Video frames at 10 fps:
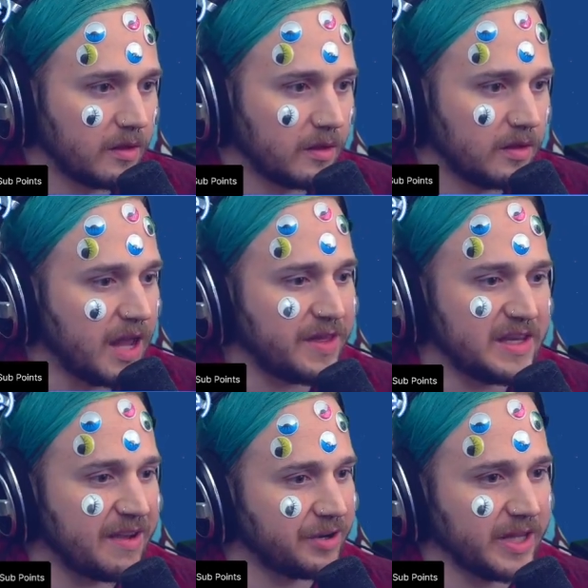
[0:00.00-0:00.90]
Yeah, they
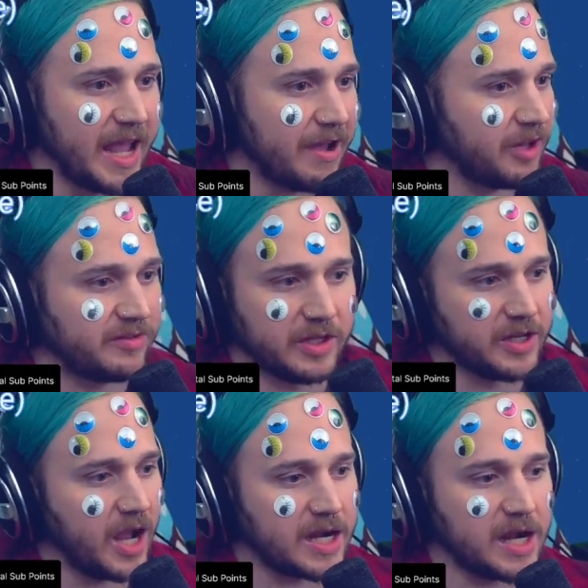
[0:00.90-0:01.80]
definitely have us. The
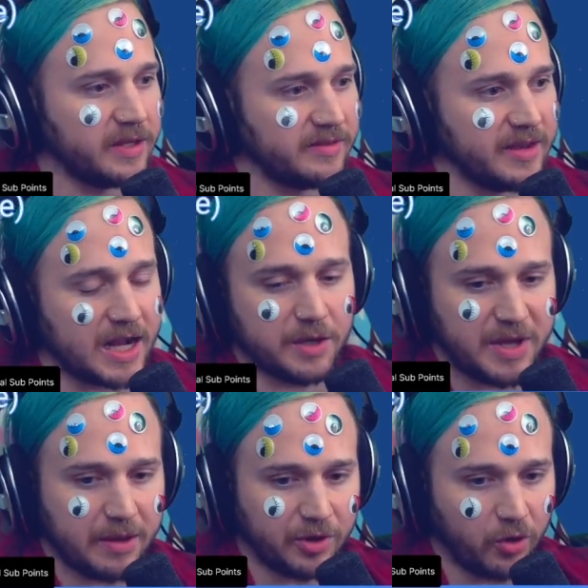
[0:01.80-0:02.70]
Darkhawk is not going to
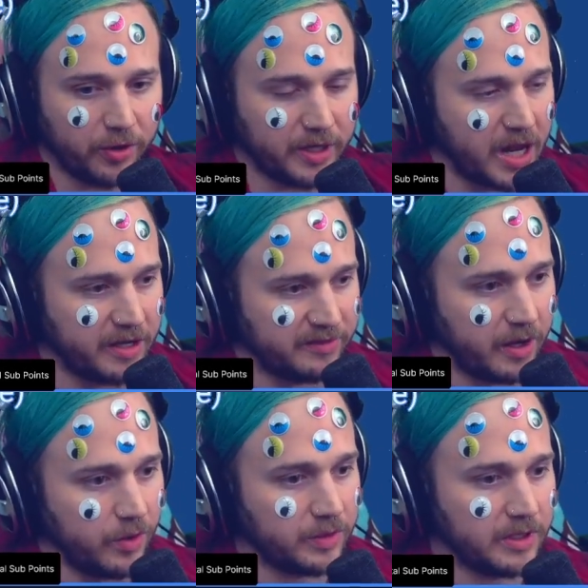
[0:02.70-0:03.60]
be able to hold it on his
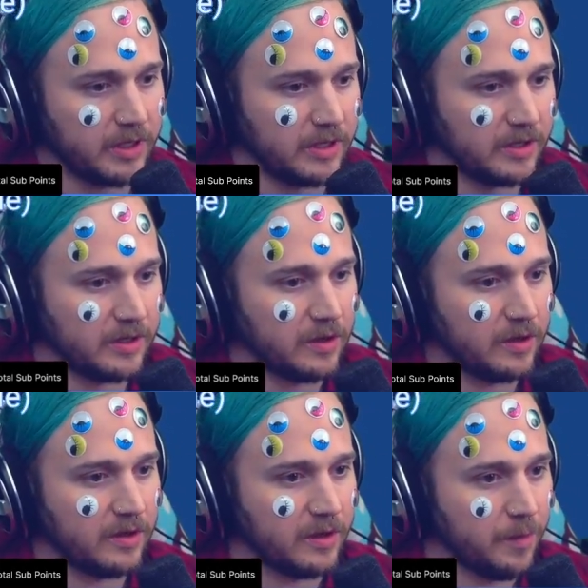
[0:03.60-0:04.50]
own.
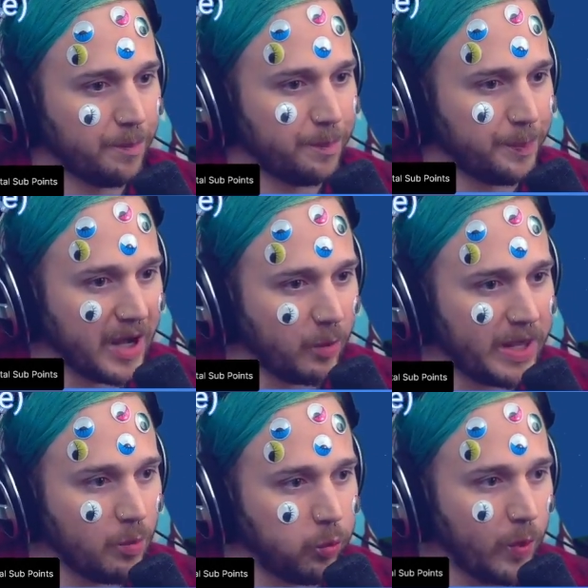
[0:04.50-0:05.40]
But
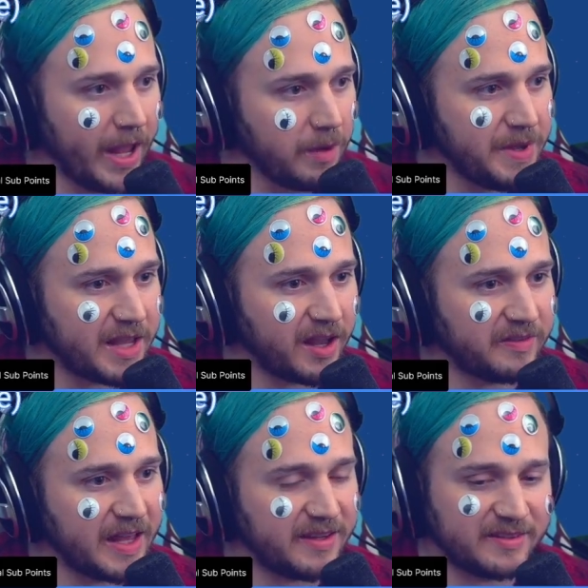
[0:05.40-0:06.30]
we win because
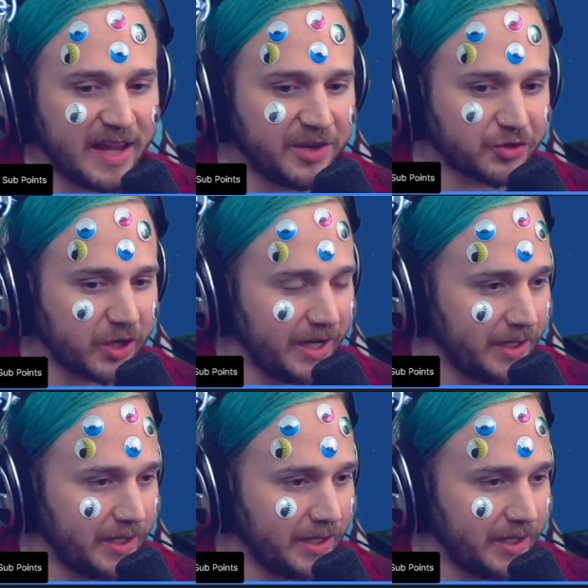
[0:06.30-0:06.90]
they sentried.